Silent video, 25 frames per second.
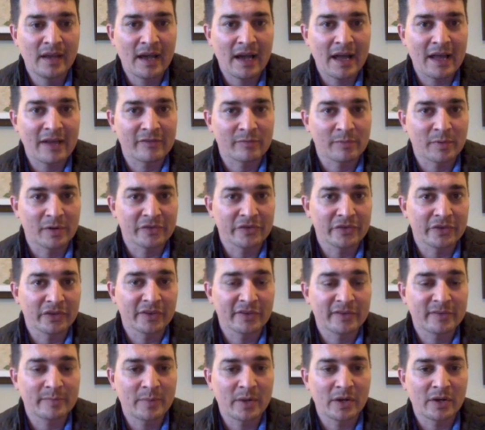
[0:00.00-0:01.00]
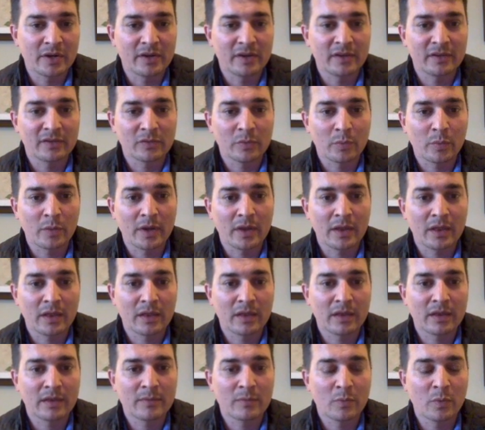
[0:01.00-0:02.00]
I have personal experience with
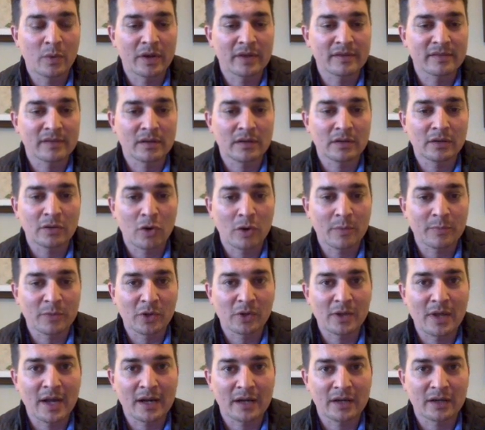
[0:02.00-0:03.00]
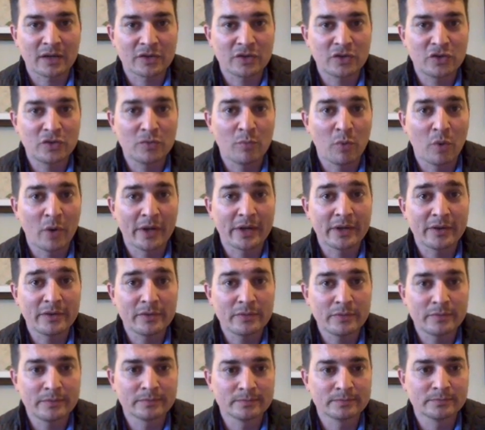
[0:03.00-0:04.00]
what is called Cryptolocker
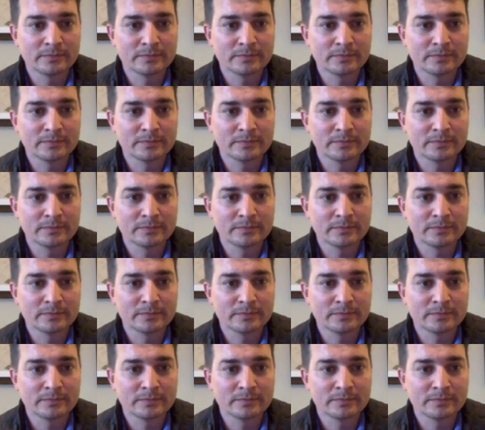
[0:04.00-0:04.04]
2.0.